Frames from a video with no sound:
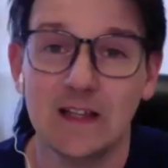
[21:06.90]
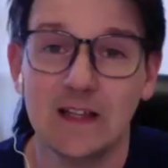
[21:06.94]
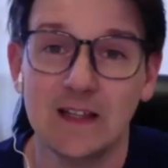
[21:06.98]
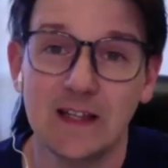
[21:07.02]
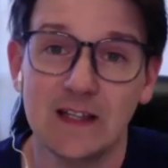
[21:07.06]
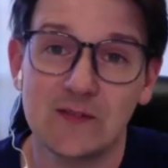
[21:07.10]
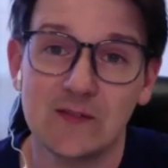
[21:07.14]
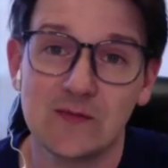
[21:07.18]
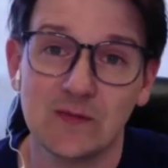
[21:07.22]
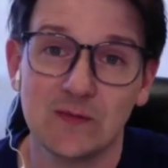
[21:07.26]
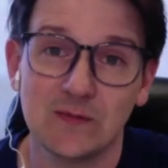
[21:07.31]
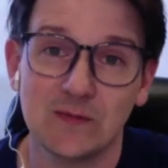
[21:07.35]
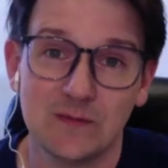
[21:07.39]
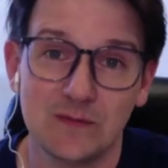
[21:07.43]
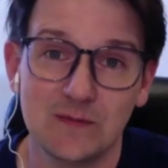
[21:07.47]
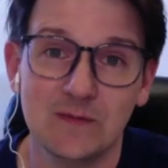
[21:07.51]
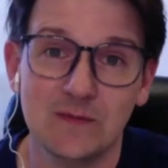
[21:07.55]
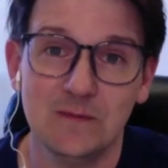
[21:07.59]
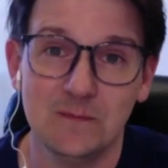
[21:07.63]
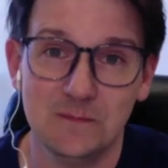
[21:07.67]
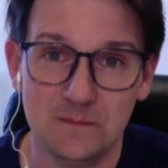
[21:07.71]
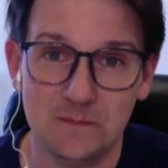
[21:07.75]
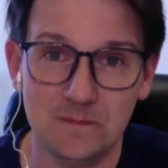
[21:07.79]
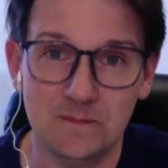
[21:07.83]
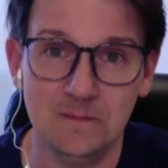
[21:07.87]
though it's not
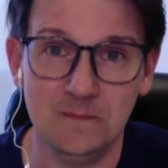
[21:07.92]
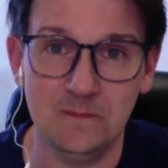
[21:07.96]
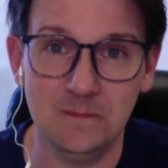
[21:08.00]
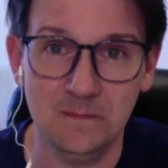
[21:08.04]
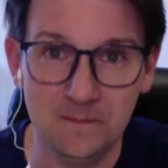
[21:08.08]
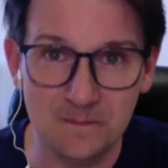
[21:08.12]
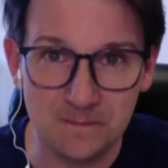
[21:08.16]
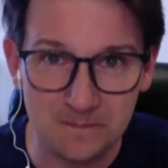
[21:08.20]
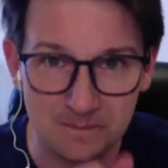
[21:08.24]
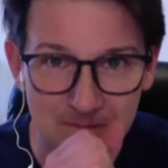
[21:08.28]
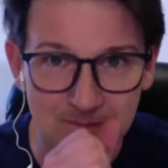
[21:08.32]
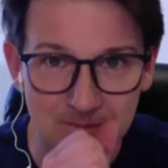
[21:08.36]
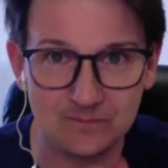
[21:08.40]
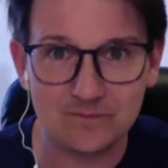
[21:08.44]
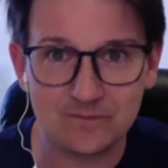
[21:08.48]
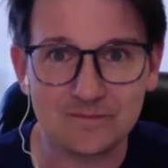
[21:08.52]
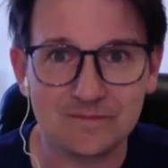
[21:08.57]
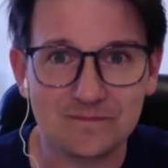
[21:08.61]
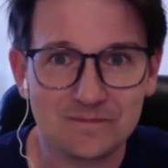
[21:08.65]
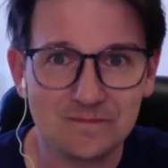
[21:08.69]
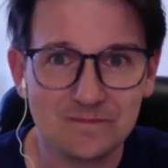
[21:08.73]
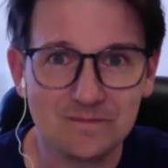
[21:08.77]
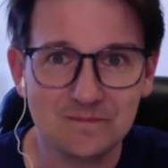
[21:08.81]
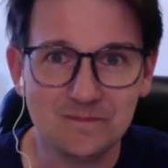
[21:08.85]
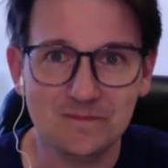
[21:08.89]
like what's on the
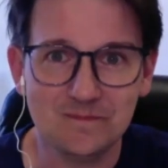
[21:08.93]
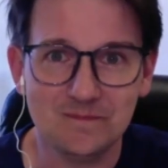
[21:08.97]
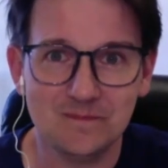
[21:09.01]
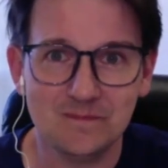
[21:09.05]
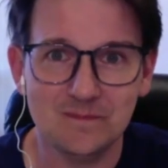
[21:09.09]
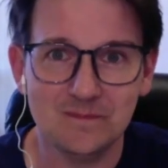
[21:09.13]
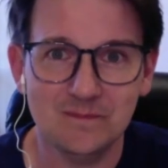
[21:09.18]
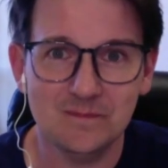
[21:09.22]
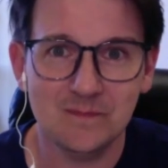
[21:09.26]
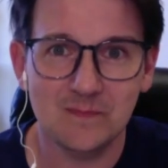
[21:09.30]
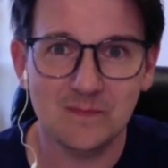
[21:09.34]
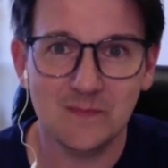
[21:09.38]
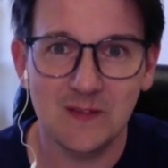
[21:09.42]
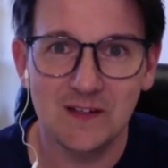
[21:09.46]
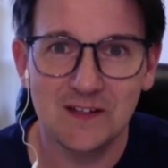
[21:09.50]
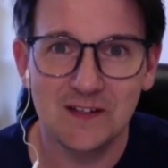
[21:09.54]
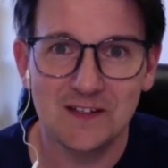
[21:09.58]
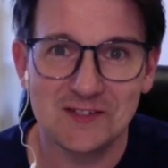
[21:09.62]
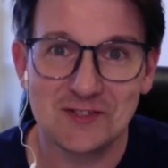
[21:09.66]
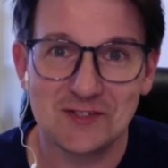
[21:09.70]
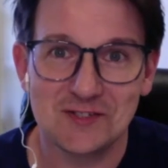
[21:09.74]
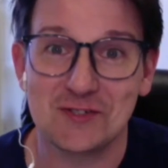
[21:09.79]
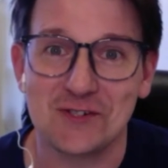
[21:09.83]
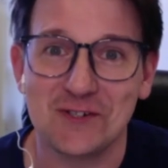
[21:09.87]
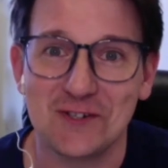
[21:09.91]
radio right now.
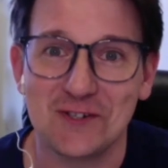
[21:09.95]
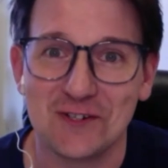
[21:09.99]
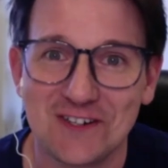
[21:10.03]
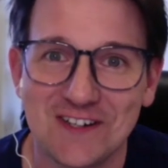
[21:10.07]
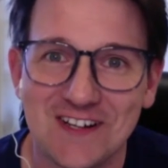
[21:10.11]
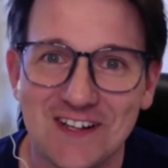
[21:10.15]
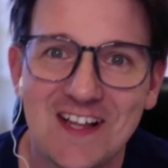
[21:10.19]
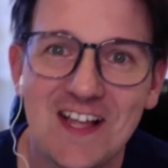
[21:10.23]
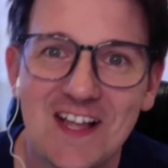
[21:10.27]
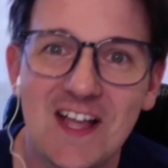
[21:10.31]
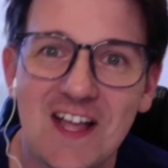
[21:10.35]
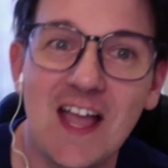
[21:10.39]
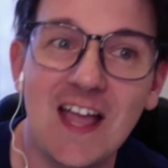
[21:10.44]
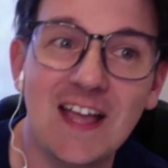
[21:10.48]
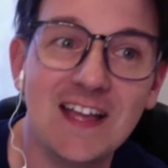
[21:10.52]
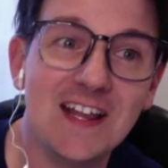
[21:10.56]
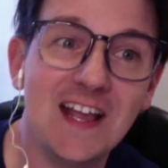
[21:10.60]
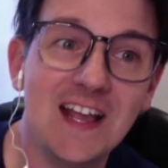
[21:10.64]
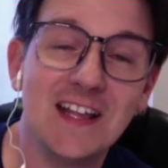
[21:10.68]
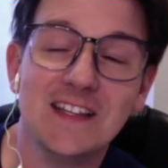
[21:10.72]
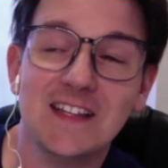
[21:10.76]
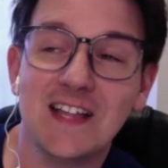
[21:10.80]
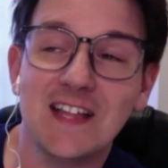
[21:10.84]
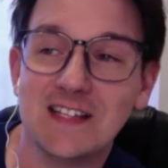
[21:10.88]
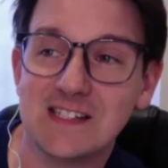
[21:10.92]
Sure.
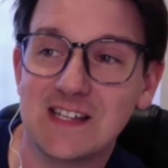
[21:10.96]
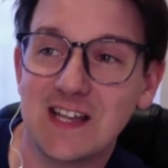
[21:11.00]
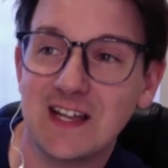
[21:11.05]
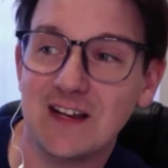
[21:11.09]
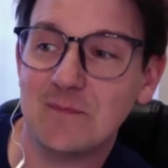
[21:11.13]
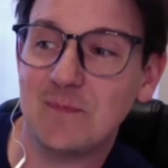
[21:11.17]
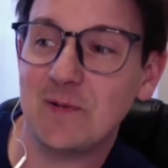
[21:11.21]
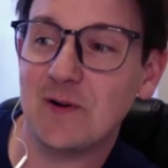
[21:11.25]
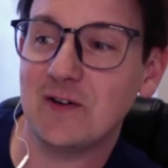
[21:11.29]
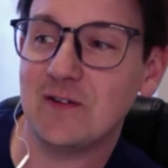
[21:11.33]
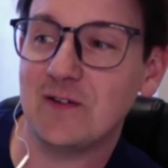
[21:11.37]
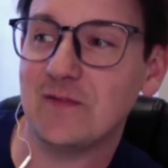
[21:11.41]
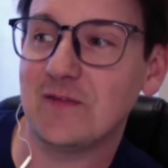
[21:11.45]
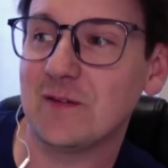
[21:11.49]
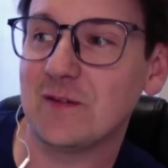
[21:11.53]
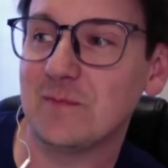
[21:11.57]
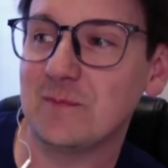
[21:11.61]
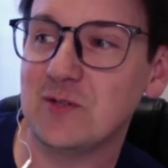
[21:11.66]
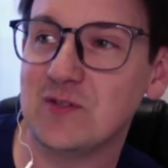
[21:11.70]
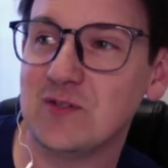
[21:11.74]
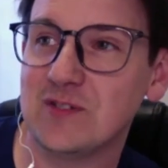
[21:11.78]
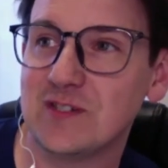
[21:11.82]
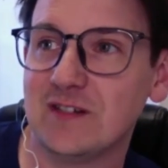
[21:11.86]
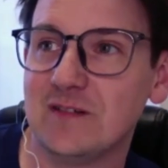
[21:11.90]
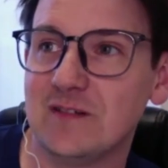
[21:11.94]
And that's kind of part of the
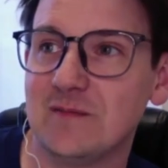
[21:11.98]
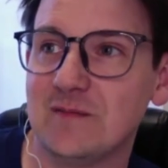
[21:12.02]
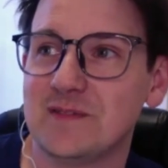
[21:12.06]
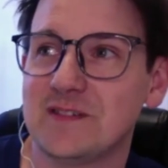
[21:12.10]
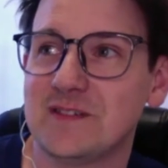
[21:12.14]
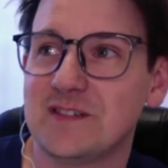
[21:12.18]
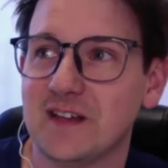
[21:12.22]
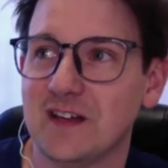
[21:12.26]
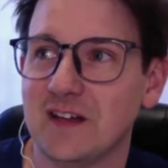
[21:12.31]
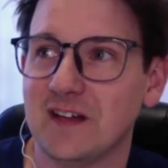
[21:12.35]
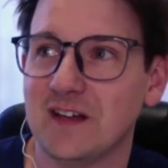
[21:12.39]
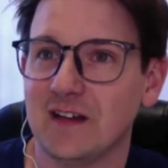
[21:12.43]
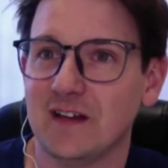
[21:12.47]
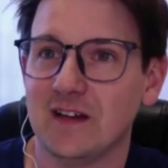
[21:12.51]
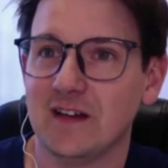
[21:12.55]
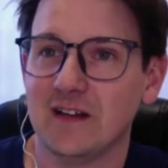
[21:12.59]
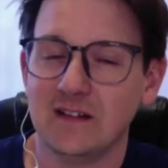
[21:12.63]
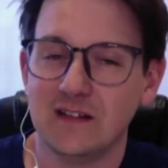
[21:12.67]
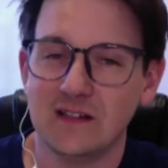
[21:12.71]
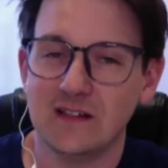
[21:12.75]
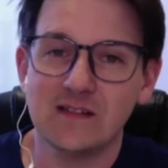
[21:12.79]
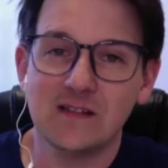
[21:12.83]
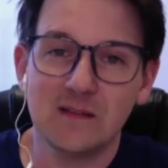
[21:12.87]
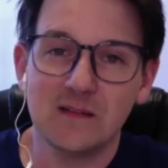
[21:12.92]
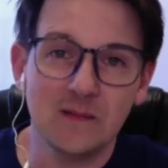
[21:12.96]
museum's,
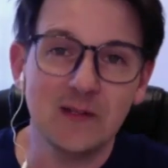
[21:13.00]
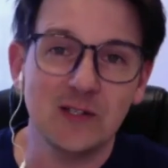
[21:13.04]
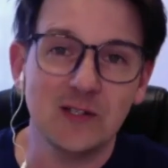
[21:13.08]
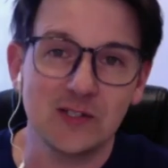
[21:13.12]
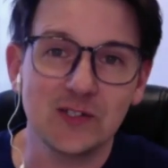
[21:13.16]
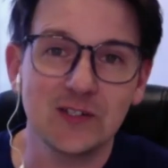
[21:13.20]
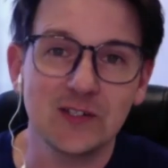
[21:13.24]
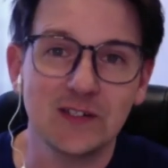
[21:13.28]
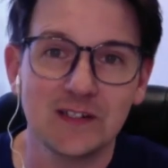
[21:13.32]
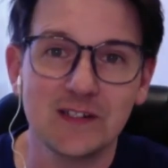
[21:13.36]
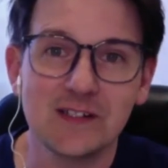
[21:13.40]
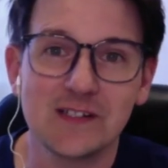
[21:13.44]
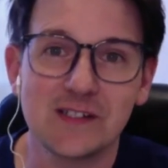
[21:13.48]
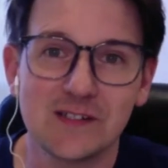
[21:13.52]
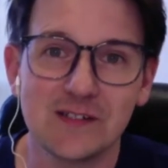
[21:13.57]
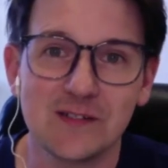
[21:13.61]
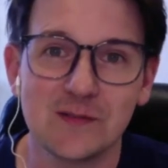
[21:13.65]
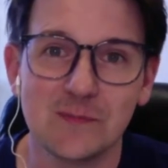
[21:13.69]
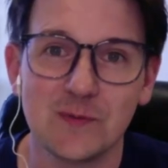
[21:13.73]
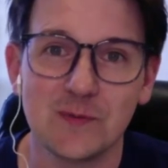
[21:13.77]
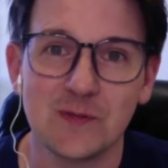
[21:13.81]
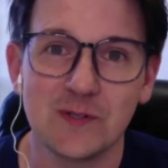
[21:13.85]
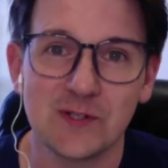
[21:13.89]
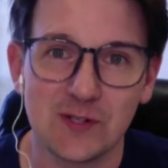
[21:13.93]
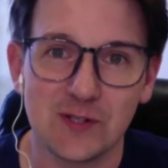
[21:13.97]
the mission is to
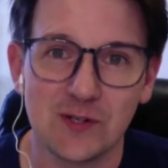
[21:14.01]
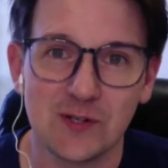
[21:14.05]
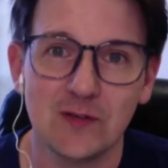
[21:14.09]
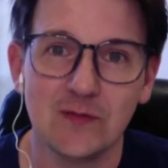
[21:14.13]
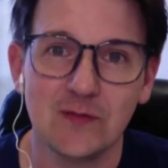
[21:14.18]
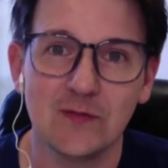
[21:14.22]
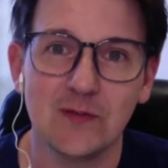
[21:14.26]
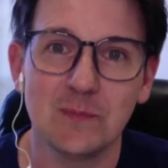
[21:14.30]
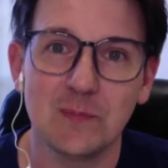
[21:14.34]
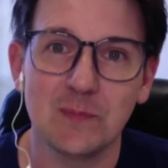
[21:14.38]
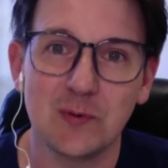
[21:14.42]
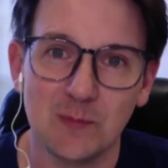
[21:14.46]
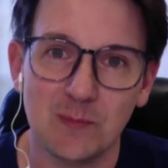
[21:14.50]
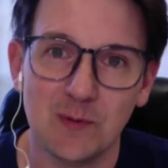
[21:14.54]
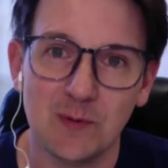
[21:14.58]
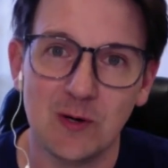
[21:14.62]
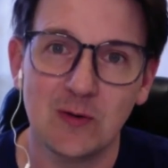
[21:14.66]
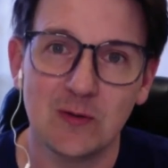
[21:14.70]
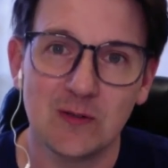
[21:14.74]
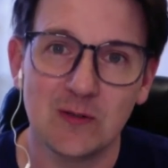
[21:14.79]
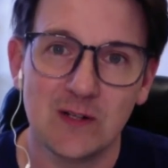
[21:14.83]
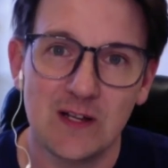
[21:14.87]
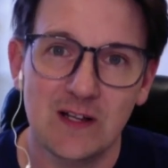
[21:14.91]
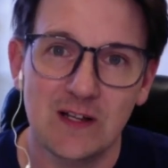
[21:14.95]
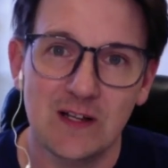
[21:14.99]
preserve and
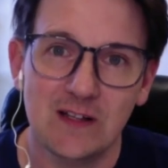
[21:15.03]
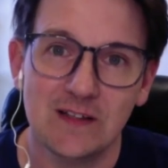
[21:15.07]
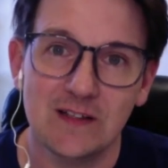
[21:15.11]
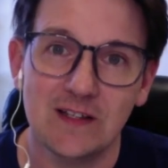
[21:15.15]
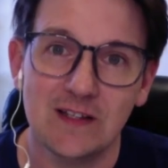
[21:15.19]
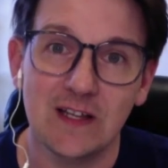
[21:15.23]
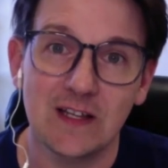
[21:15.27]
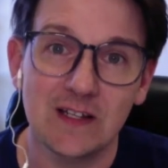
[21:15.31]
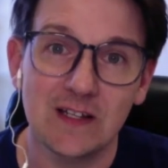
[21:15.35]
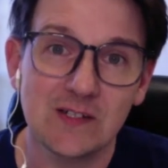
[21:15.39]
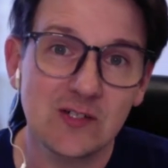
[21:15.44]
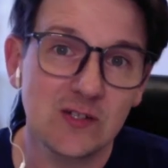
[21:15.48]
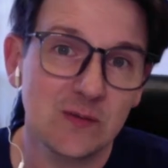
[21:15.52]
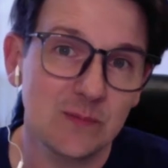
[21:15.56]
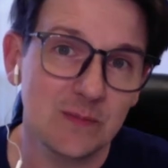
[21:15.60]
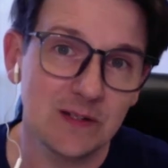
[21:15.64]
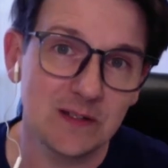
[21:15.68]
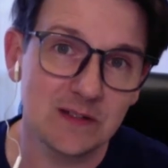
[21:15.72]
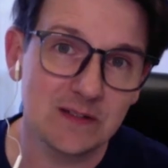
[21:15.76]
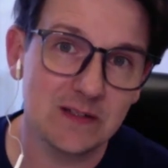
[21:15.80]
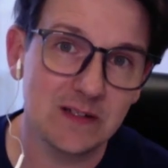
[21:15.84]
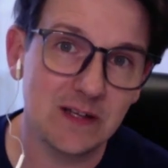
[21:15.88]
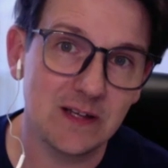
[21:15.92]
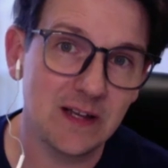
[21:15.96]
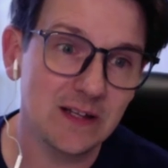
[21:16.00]
promote the
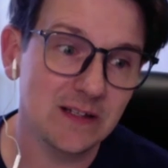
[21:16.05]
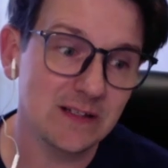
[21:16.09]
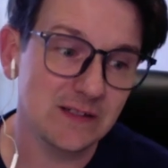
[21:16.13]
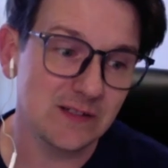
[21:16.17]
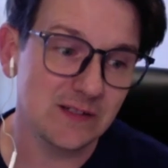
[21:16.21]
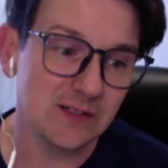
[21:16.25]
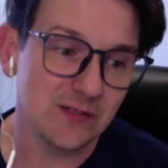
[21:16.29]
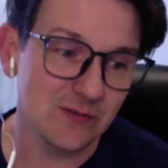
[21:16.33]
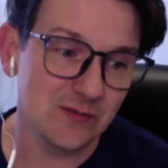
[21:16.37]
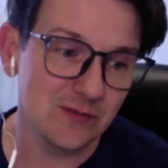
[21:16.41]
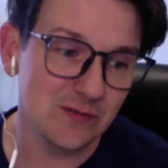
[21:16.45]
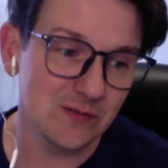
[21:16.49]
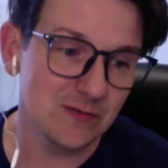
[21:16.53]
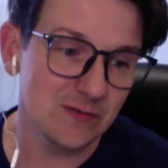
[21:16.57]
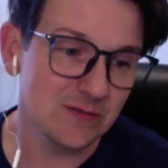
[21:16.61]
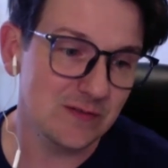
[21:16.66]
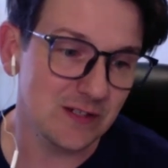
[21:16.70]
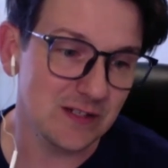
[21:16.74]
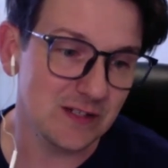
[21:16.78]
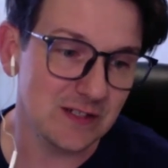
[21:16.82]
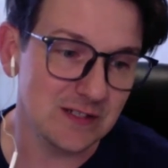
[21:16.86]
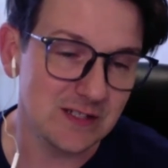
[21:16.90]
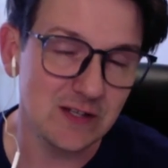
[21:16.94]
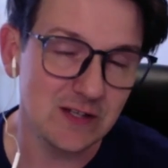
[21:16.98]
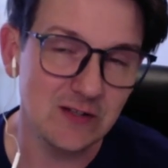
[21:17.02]
instrument and to
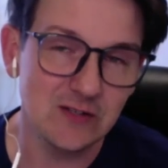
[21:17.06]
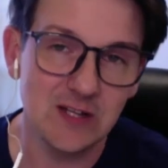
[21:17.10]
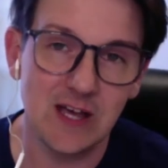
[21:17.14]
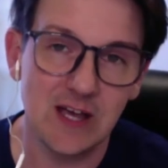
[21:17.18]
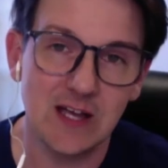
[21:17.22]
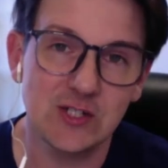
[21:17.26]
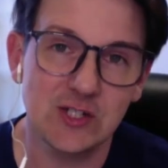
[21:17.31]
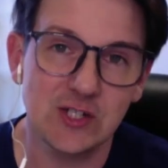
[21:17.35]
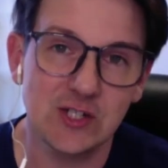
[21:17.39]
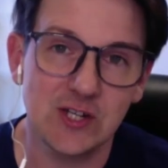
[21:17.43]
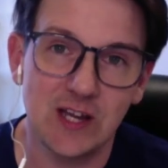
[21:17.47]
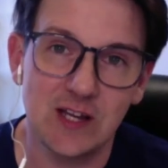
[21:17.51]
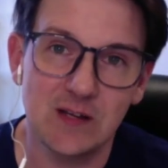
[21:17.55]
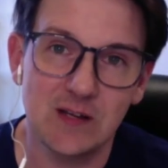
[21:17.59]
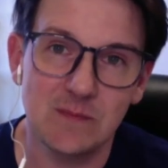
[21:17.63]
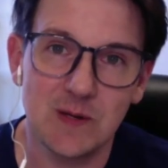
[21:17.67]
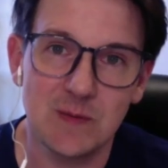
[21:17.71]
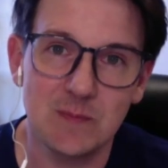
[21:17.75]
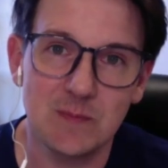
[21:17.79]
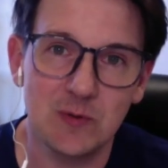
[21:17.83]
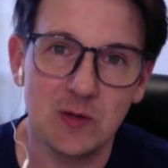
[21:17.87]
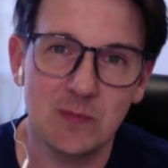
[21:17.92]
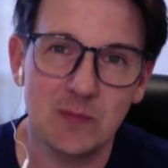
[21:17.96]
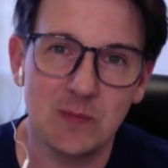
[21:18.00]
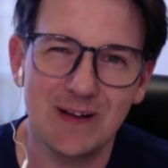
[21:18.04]
continue to educate
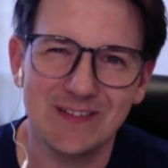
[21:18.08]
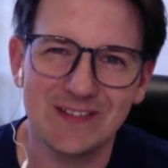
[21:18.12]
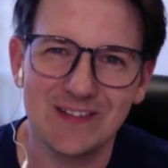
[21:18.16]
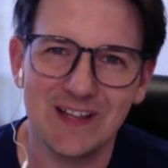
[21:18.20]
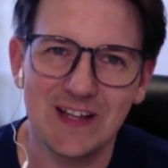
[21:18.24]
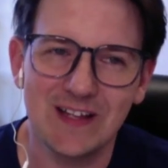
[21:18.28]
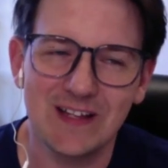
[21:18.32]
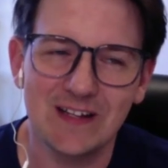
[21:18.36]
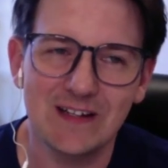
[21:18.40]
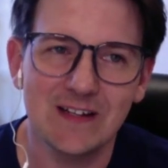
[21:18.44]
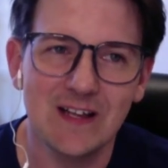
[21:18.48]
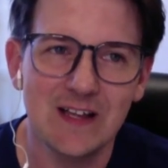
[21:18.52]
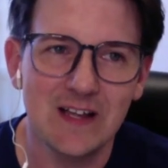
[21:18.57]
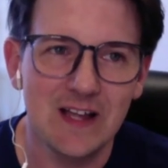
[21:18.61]
people about that. And